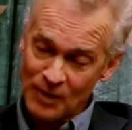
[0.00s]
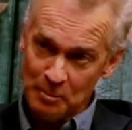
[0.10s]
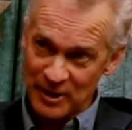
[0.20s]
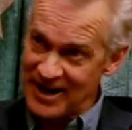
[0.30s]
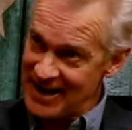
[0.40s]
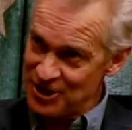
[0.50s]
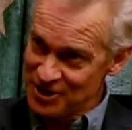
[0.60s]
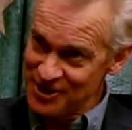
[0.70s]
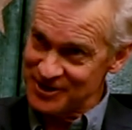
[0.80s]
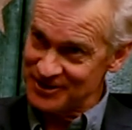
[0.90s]
But I got
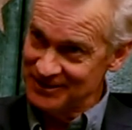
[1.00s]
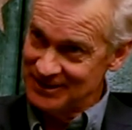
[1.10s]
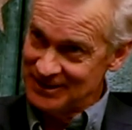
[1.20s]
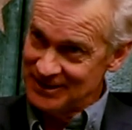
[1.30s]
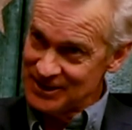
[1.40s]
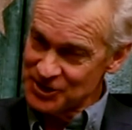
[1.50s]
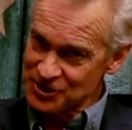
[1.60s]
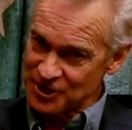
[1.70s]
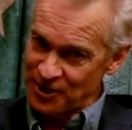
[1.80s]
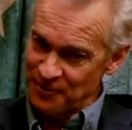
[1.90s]
hurt,
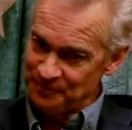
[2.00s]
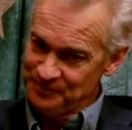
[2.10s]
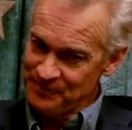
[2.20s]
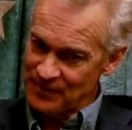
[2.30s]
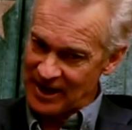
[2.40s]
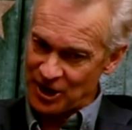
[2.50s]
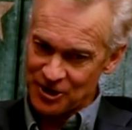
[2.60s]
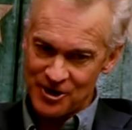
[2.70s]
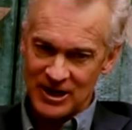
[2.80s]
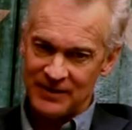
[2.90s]
so I got hurt,